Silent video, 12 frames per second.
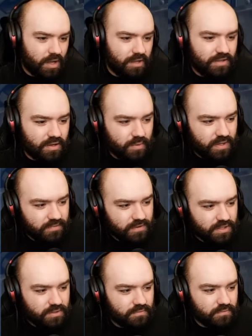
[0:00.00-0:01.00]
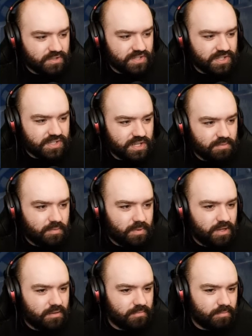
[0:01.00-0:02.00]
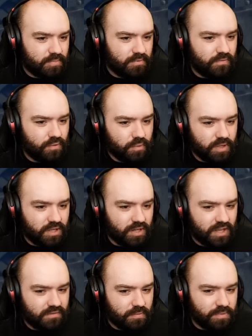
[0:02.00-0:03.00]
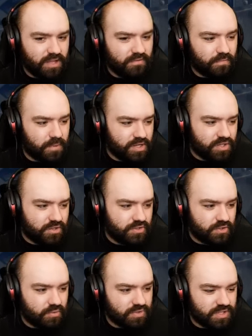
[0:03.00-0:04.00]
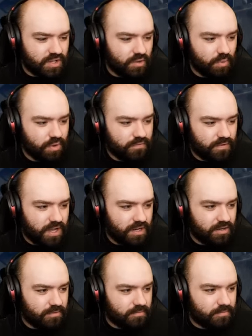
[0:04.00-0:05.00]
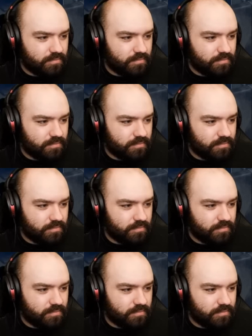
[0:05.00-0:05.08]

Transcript: I think we have to resist him a bit before we can give up the information, so we'll say, You won't find it.